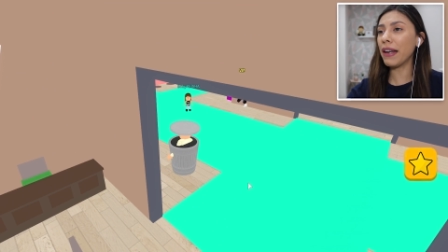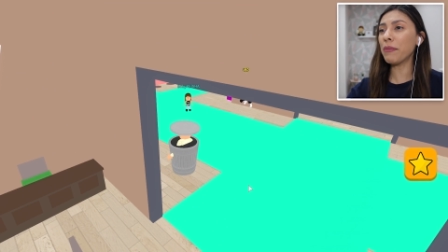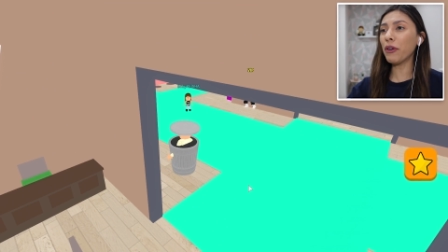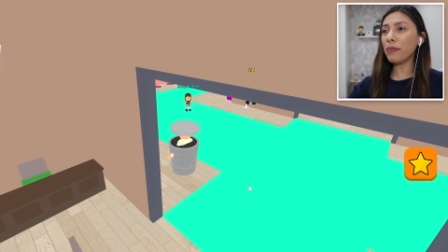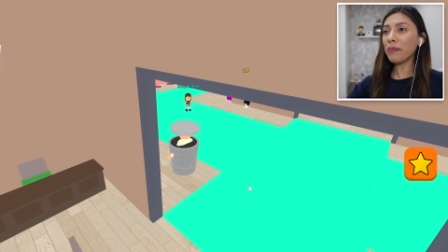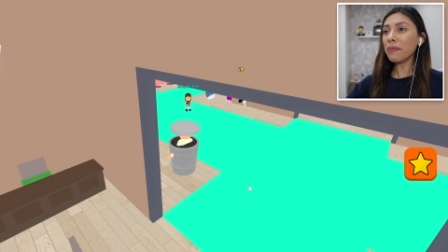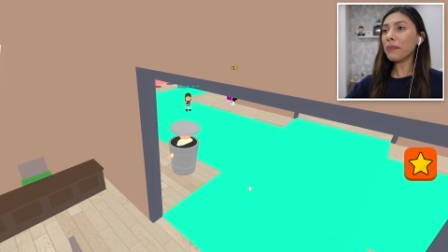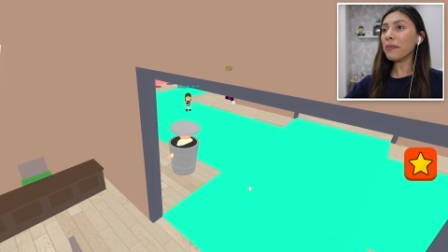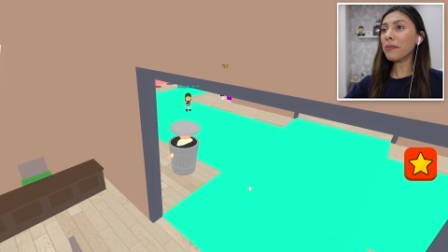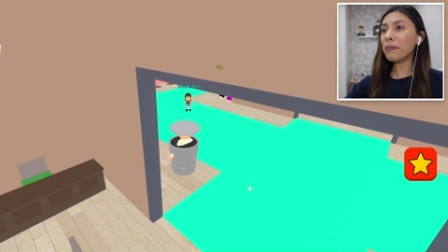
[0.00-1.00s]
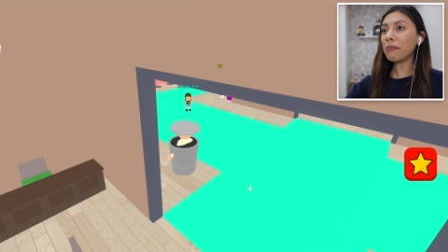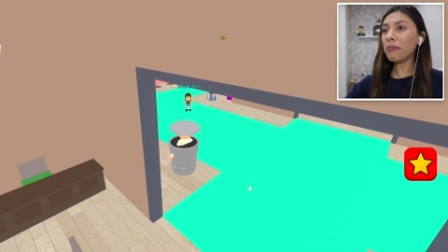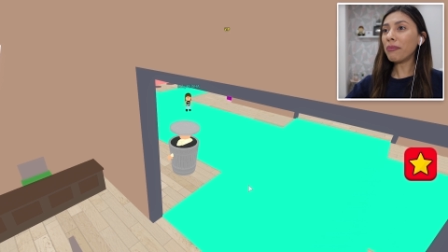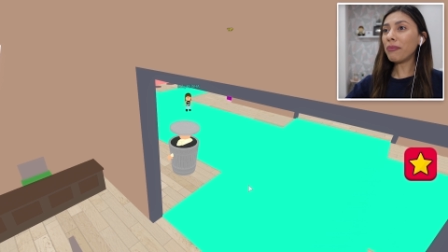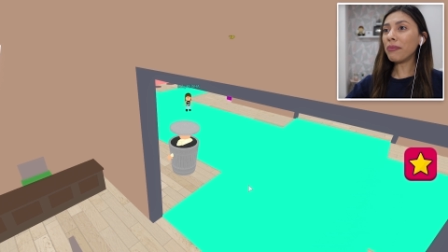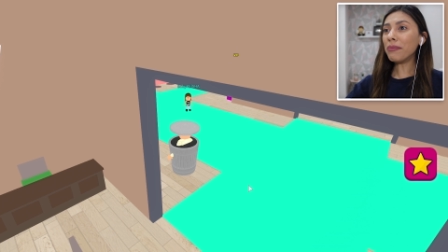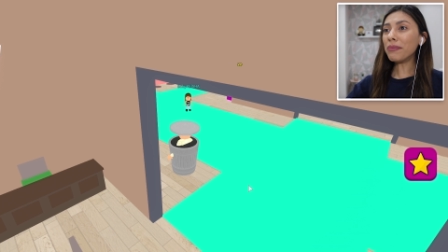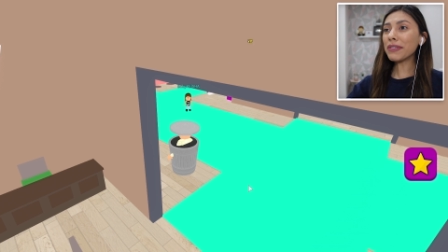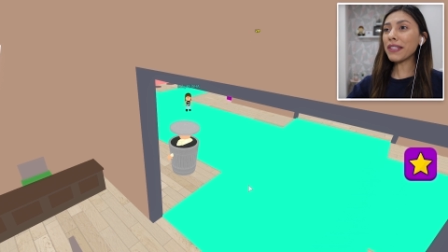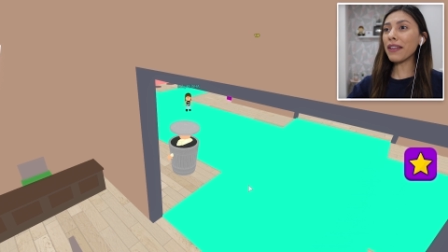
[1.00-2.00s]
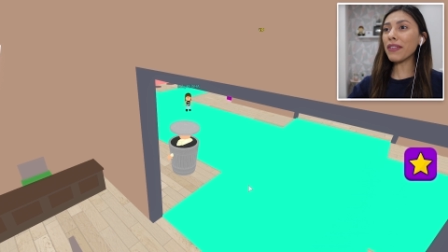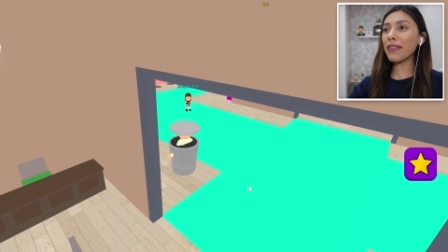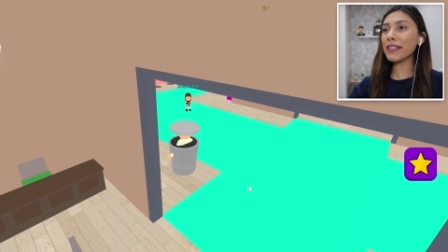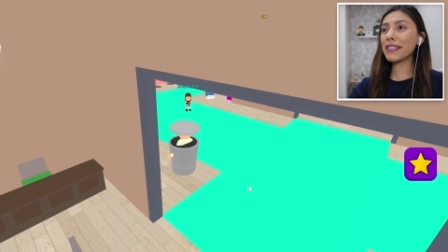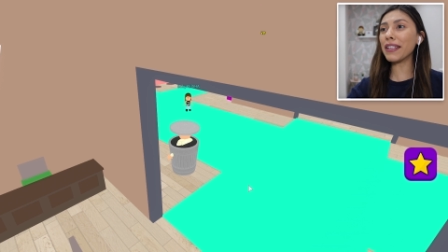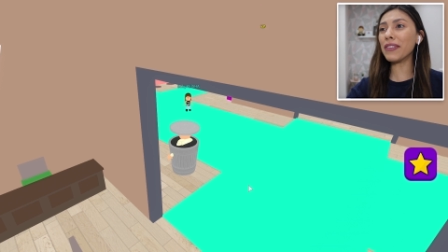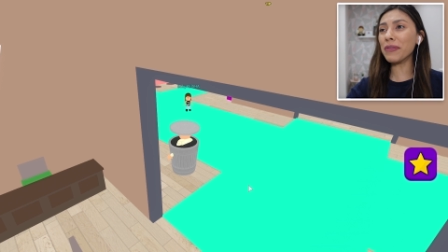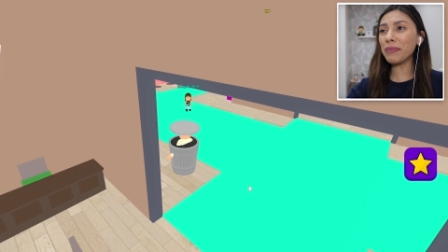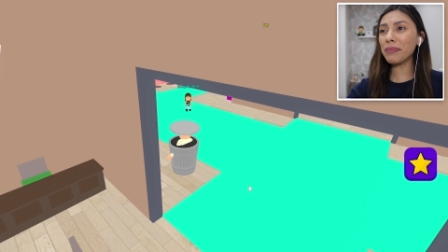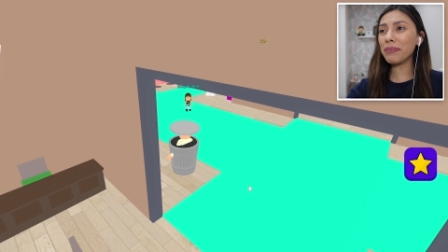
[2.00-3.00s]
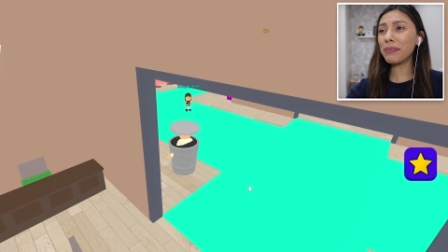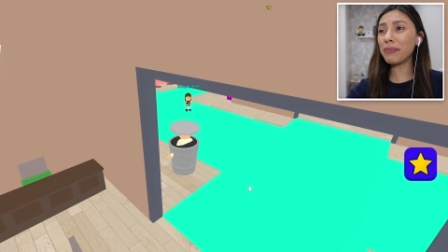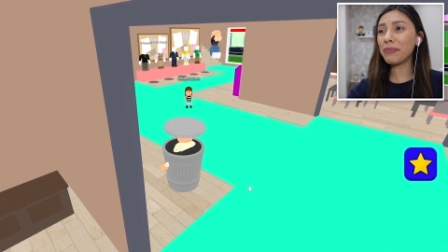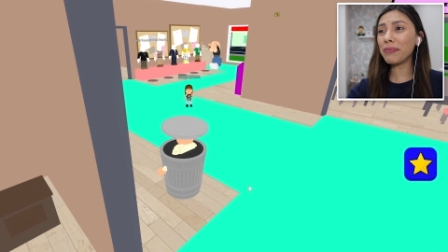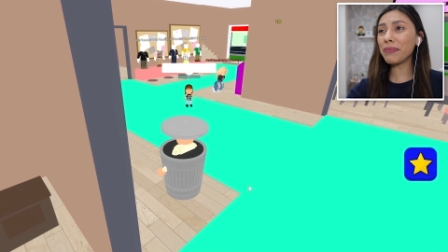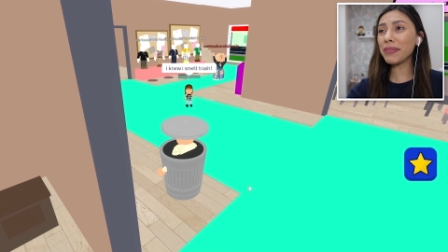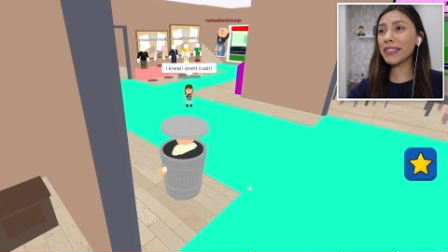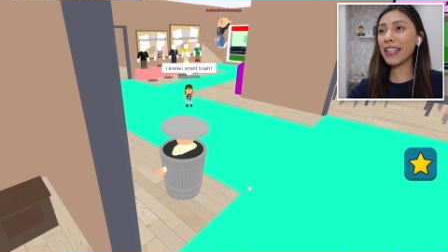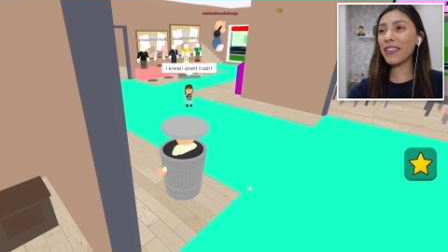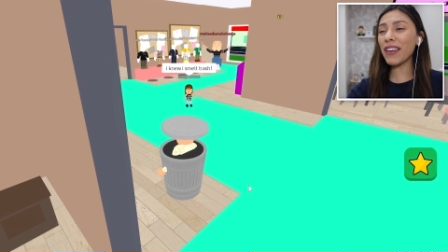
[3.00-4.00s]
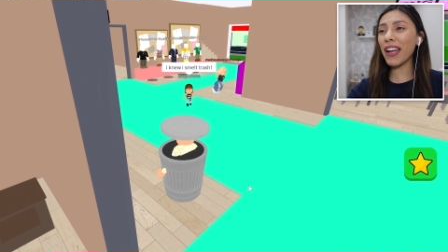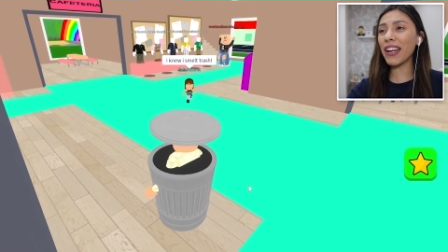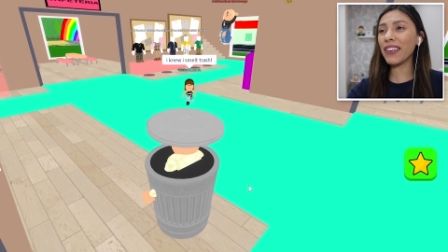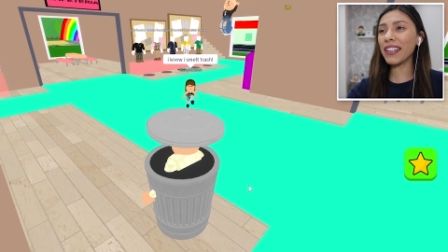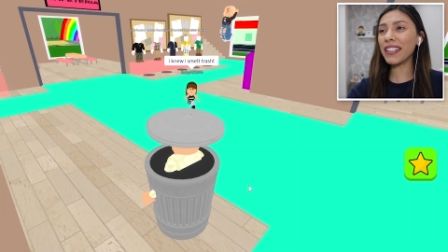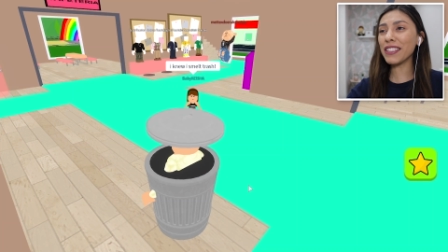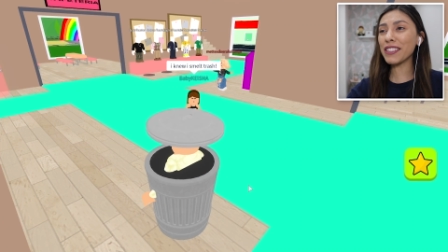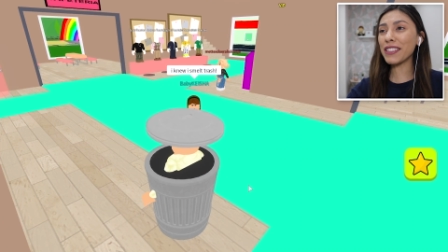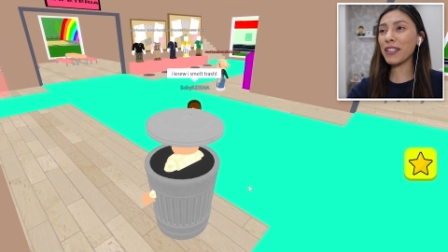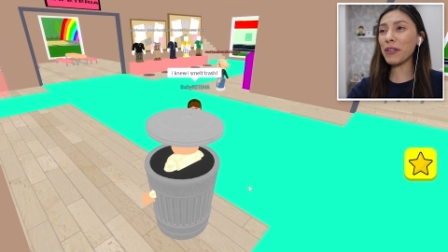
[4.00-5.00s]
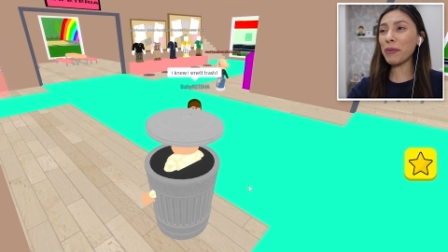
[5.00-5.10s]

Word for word: I didn't move. Stay very still. Stay very still.